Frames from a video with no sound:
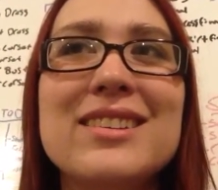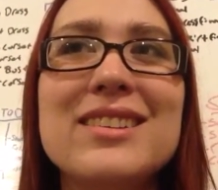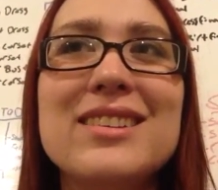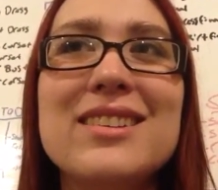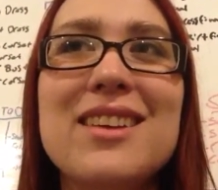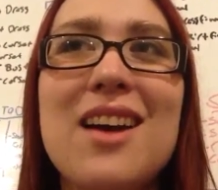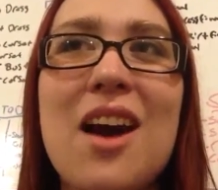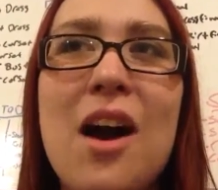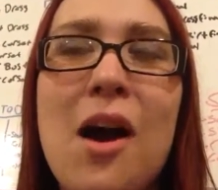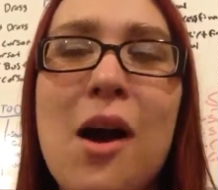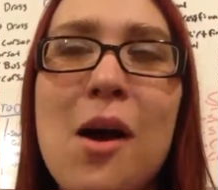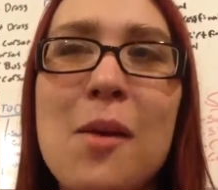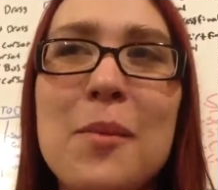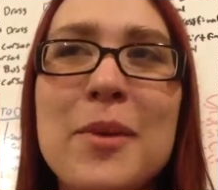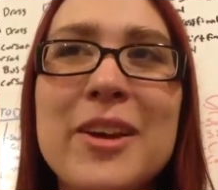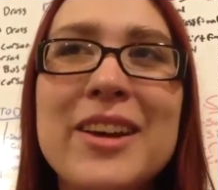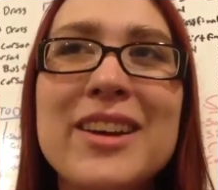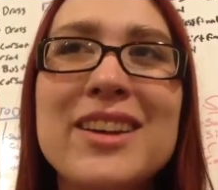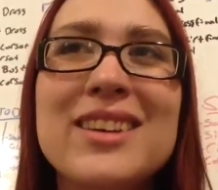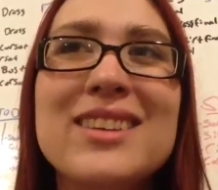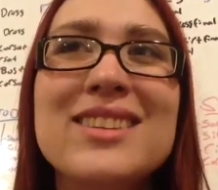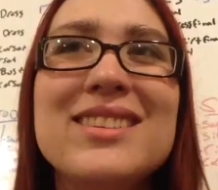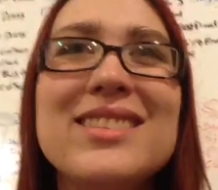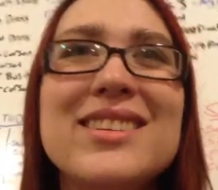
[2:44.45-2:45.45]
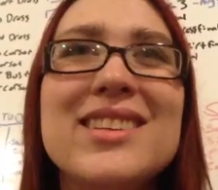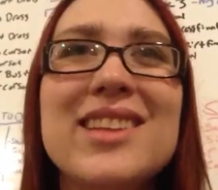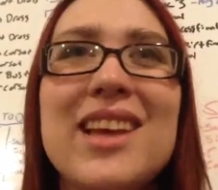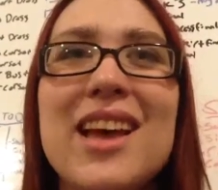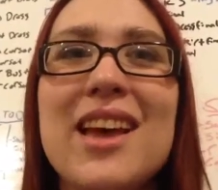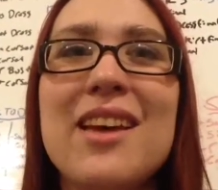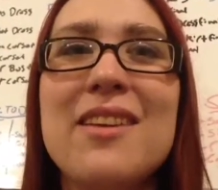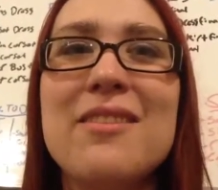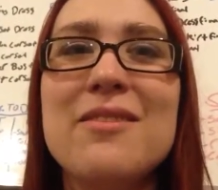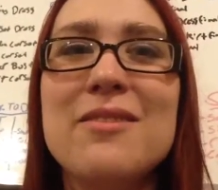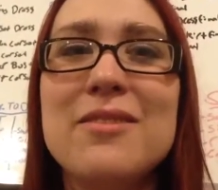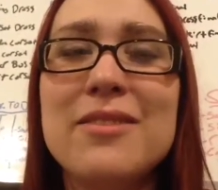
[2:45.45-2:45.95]
comics
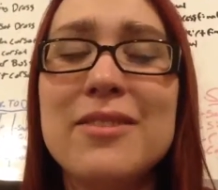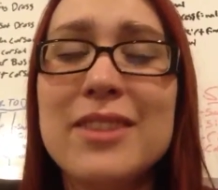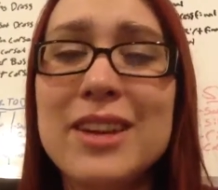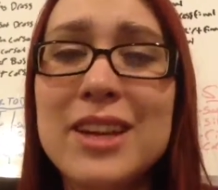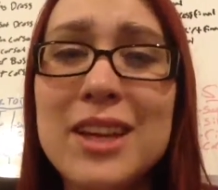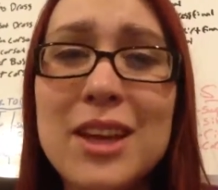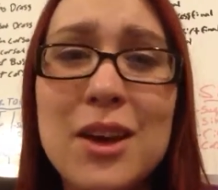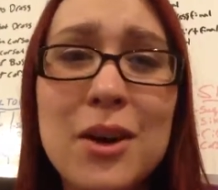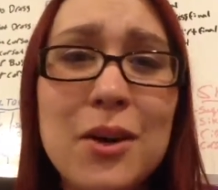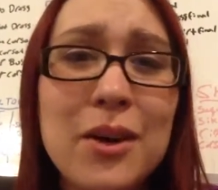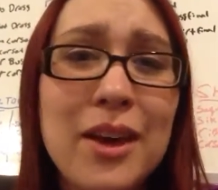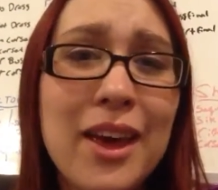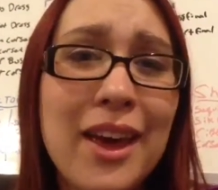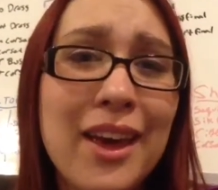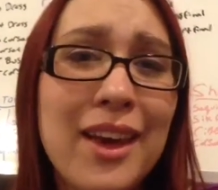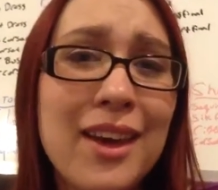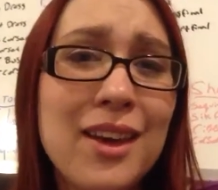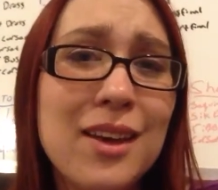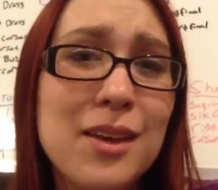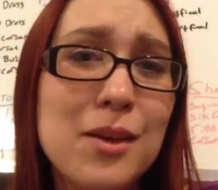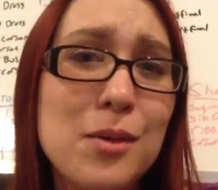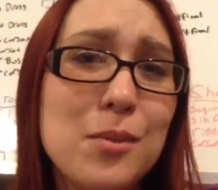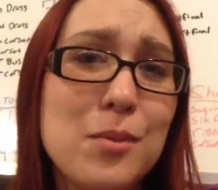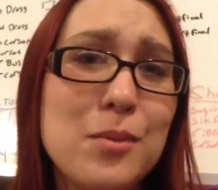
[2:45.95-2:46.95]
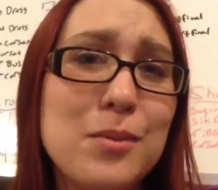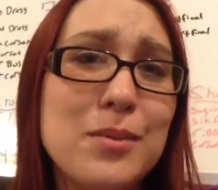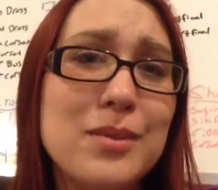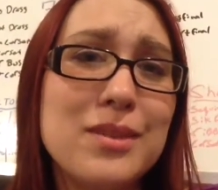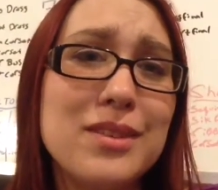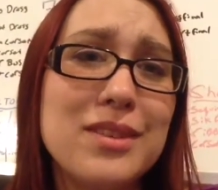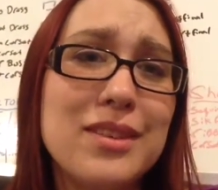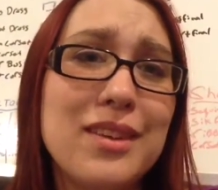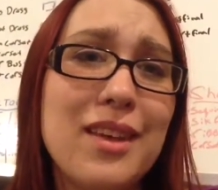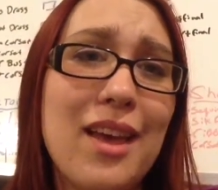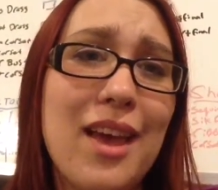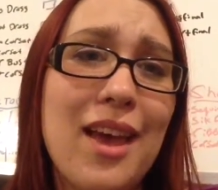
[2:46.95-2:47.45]
and video
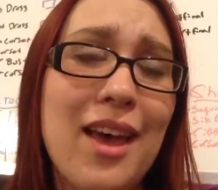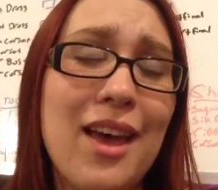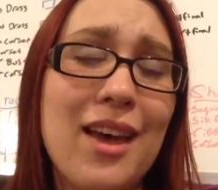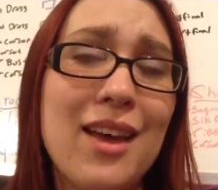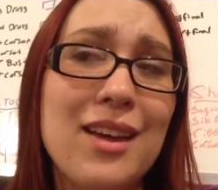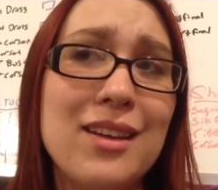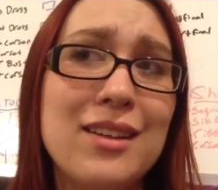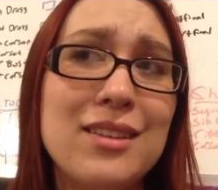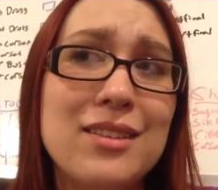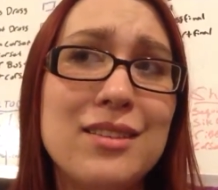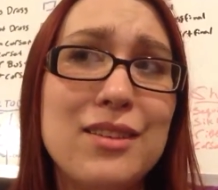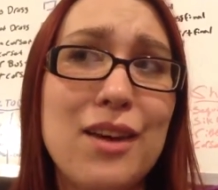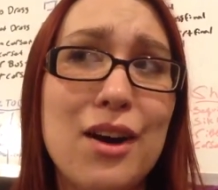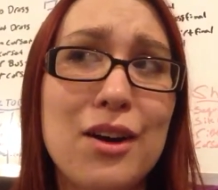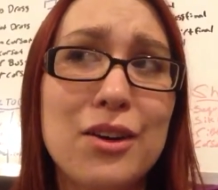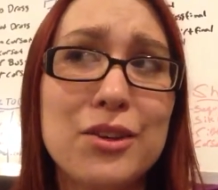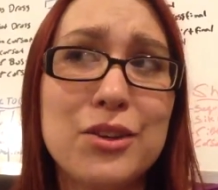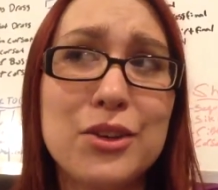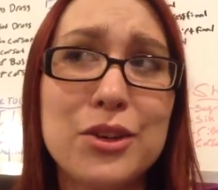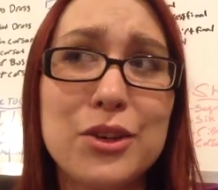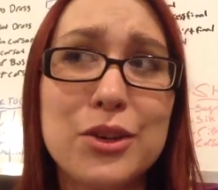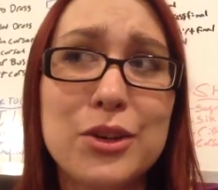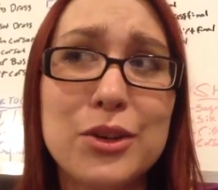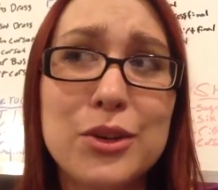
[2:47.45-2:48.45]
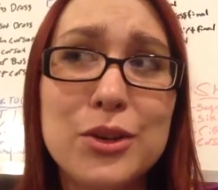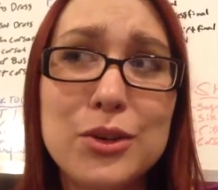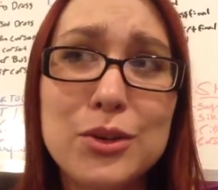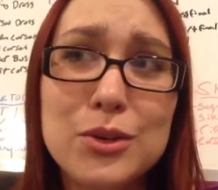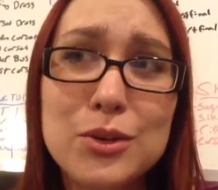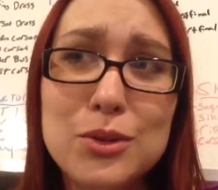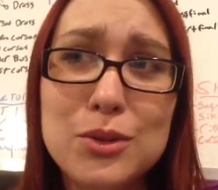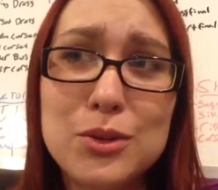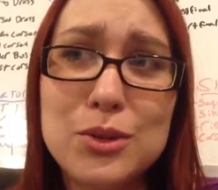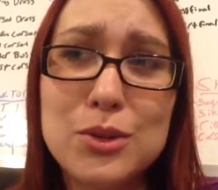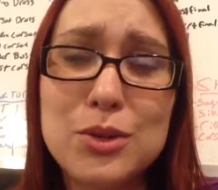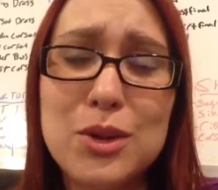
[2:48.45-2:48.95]
games and Doctor
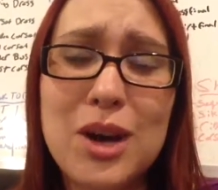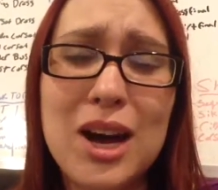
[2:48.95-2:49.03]
Who.